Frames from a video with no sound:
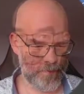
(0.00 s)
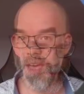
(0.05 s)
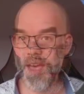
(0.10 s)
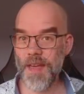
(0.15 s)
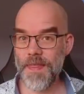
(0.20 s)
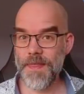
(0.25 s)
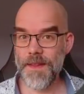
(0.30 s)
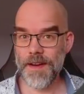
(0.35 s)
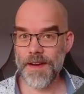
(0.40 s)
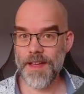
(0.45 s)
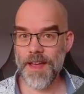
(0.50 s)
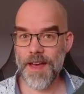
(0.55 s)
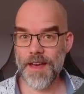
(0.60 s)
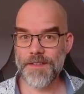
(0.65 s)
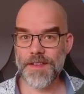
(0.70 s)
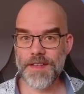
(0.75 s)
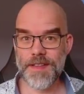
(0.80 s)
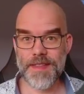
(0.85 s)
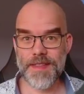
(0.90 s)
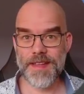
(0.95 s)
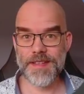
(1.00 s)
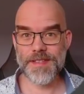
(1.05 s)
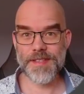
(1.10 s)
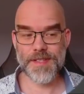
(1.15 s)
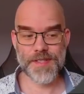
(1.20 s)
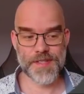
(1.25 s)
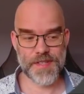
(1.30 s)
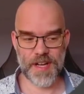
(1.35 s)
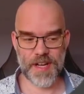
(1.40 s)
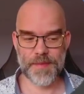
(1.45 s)
And there you have it. The
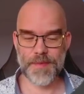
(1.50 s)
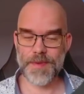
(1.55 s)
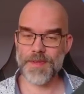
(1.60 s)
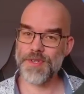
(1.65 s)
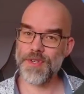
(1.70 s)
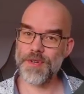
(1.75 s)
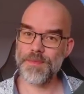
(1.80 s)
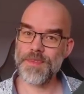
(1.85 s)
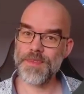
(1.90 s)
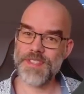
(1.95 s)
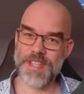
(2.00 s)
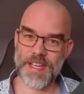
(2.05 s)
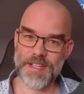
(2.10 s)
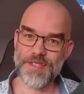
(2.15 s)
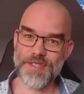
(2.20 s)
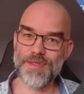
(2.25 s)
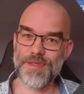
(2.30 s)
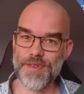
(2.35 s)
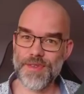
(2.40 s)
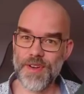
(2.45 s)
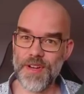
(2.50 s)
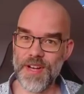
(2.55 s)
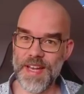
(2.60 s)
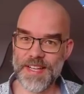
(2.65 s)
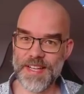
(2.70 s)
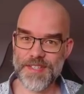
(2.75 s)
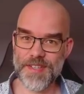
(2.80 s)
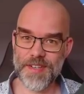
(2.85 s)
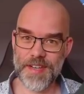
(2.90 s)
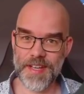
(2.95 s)
instance type should be set to
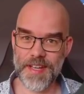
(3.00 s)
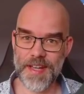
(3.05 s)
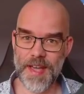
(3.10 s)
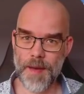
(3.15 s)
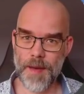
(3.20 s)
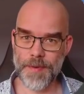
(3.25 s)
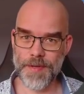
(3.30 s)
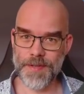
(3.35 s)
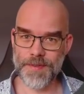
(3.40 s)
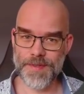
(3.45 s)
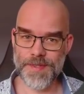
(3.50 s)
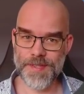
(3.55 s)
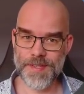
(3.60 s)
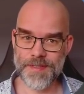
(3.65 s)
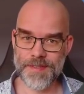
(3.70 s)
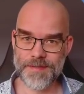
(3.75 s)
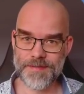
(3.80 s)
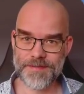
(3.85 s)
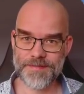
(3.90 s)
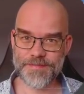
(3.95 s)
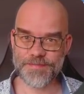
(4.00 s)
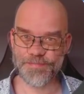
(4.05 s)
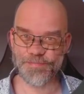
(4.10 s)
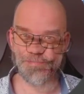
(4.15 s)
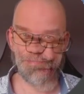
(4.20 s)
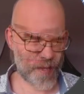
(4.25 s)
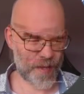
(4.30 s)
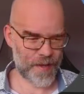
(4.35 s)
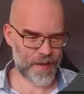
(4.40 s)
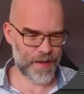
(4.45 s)
collection in capitals.
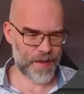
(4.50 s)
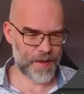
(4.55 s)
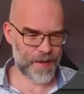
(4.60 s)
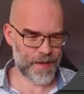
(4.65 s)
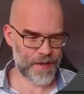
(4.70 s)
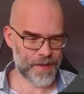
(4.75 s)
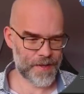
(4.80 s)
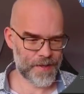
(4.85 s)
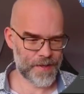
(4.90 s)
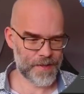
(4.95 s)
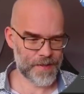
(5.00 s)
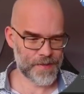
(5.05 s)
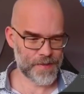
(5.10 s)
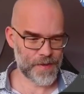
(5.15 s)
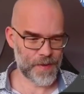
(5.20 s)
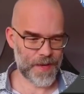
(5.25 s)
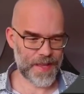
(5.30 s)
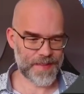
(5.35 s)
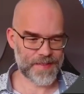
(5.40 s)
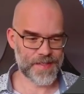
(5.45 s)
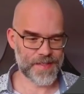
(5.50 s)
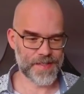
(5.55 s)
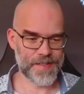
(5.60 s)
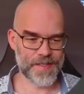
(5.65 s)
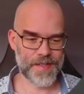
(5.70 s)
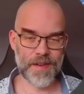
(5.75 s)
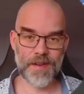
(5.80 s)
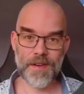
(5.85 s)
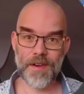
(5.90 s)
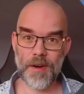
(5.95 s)
So let's
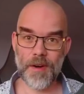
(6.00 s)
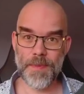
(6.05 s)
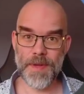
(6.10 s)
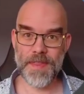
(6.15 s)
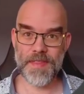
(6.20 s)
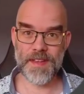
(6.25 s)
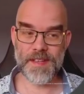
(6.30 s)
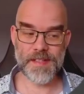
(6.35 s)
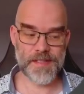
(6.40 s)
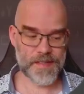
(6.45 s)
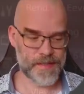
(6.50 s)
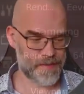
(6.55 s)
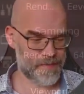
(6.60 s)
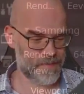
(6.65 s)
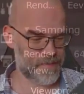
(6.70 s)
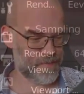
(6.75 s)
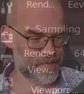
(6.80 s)
just copy this